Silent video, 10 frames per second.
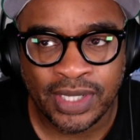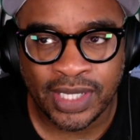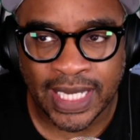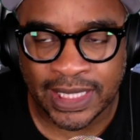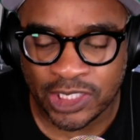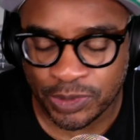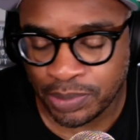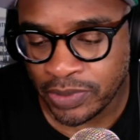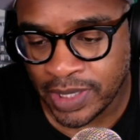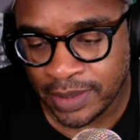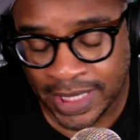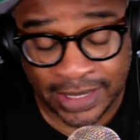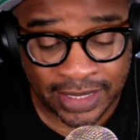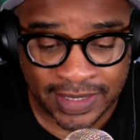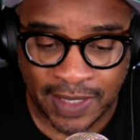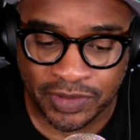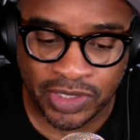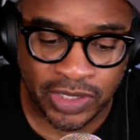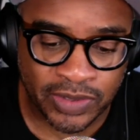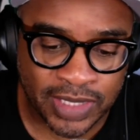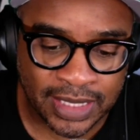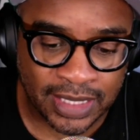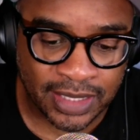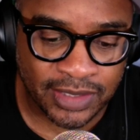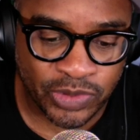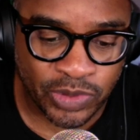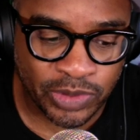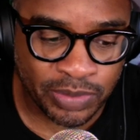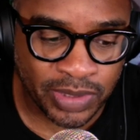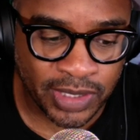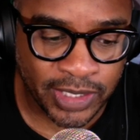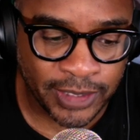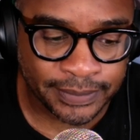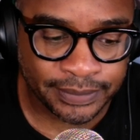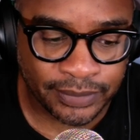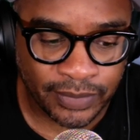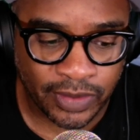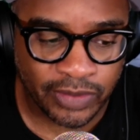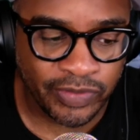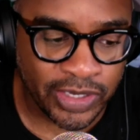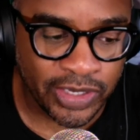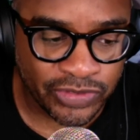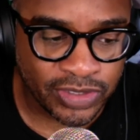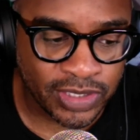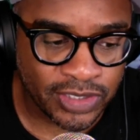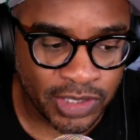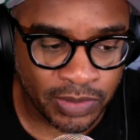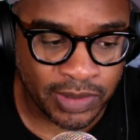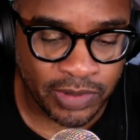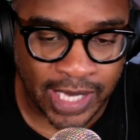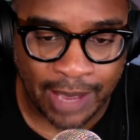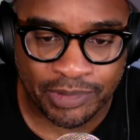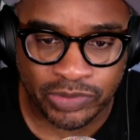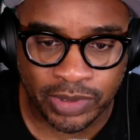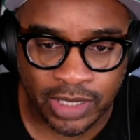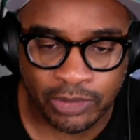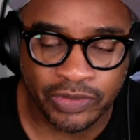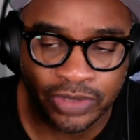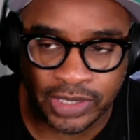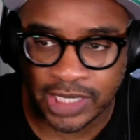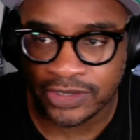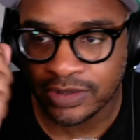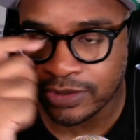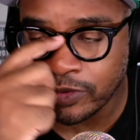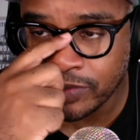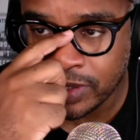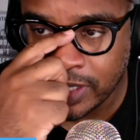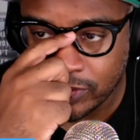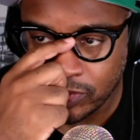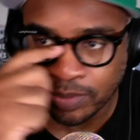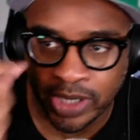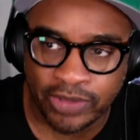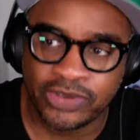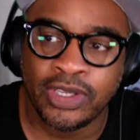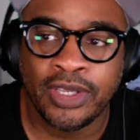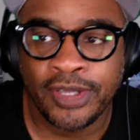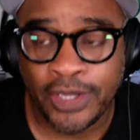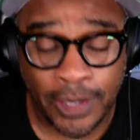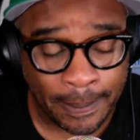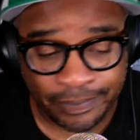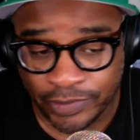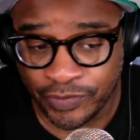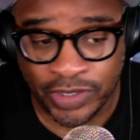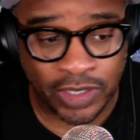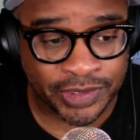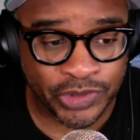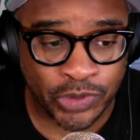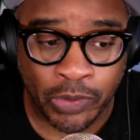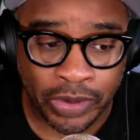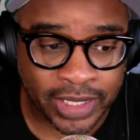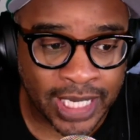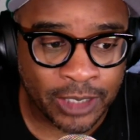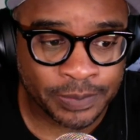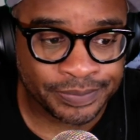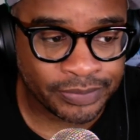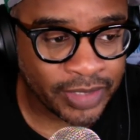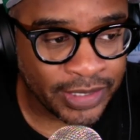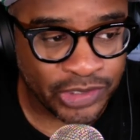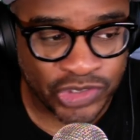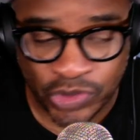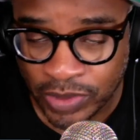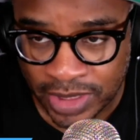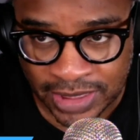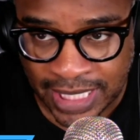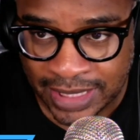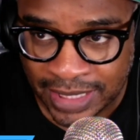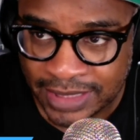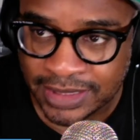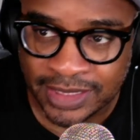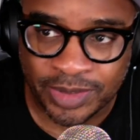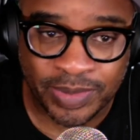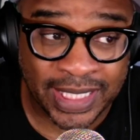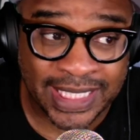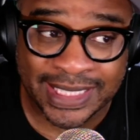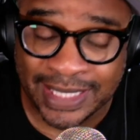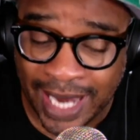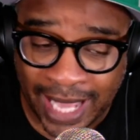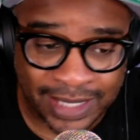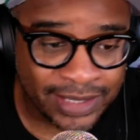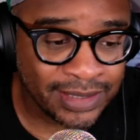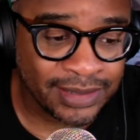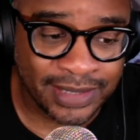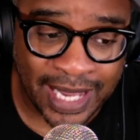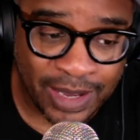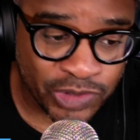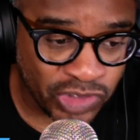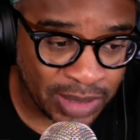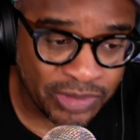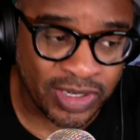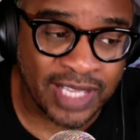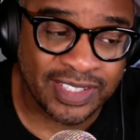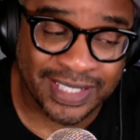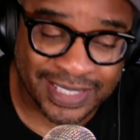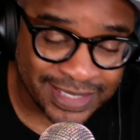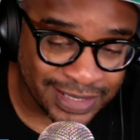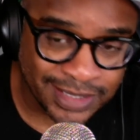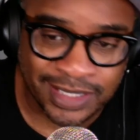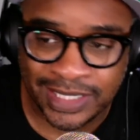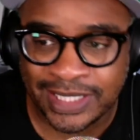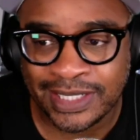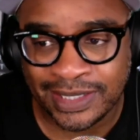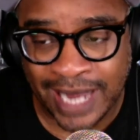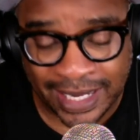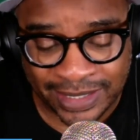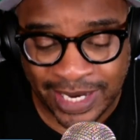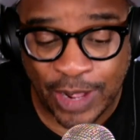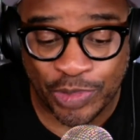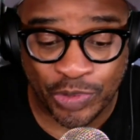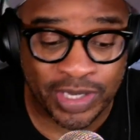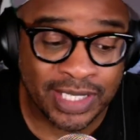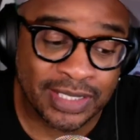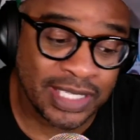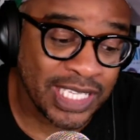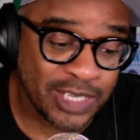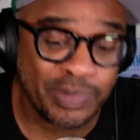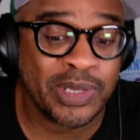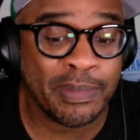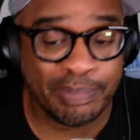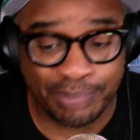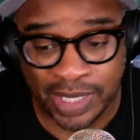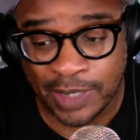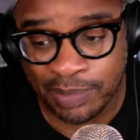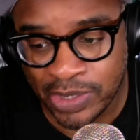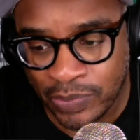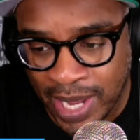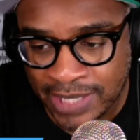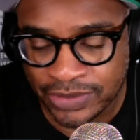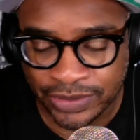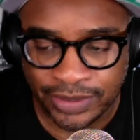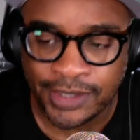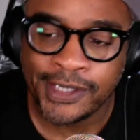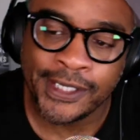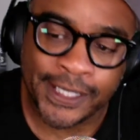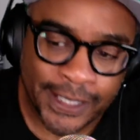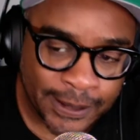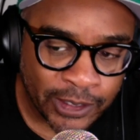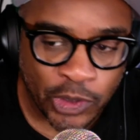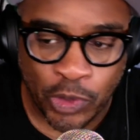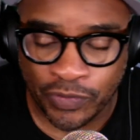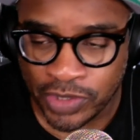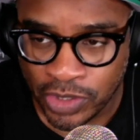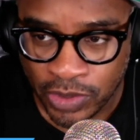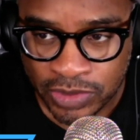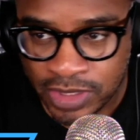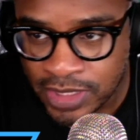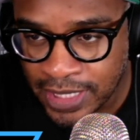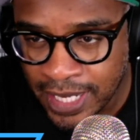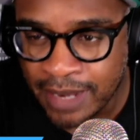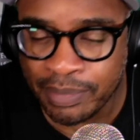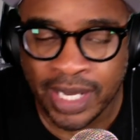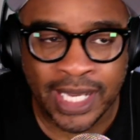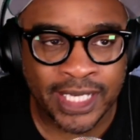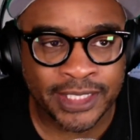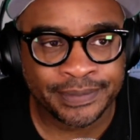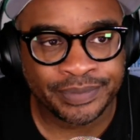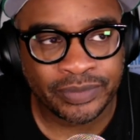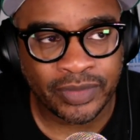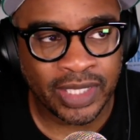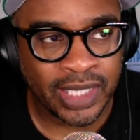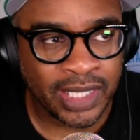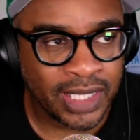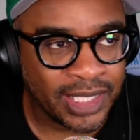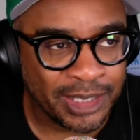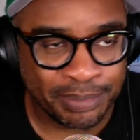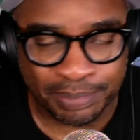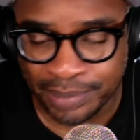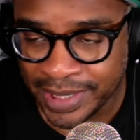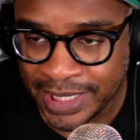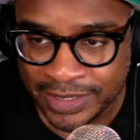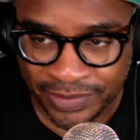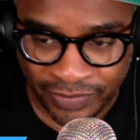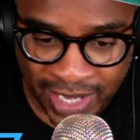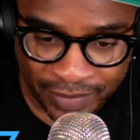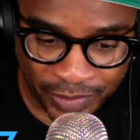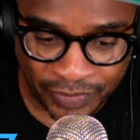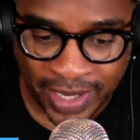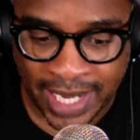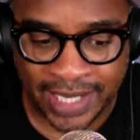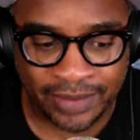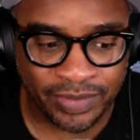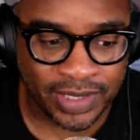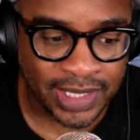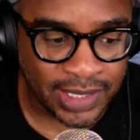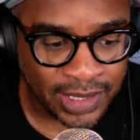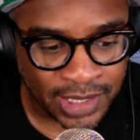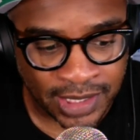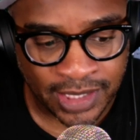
at this point. He does have skills. I think it's going to be very interesting to see what happens with him over the next few months. If he goes into a workout and he's showing his athleticism and he's knocking down jump shots and consistently knocking down threes, then he could be a big, big riser. Or if he goes to the combine and he plays in 5-on-5 and he